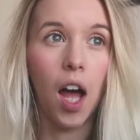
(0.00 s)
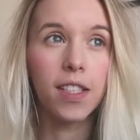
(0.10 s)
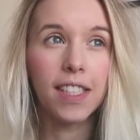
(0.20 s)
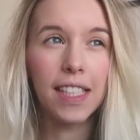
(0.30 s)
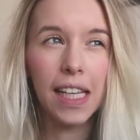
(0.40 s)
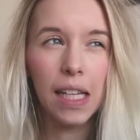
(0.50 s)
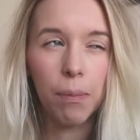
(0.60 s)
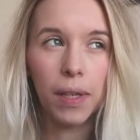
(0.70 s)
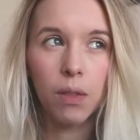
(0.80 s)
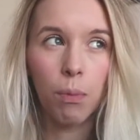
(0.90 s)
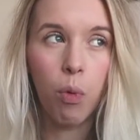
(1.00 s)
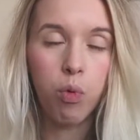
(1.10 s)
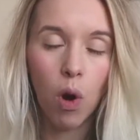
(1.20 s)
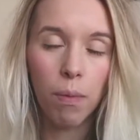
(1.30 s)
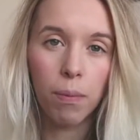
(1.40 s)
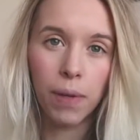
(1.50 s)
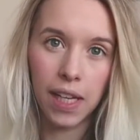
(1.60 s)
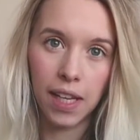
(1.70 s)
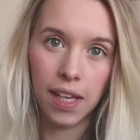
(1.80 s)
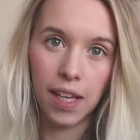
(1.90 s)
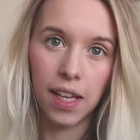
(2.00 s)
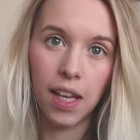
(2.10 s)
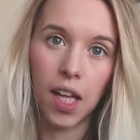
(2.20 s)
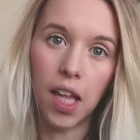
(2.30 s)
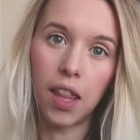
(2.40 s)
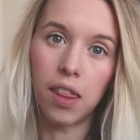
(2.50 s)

Sleep is probably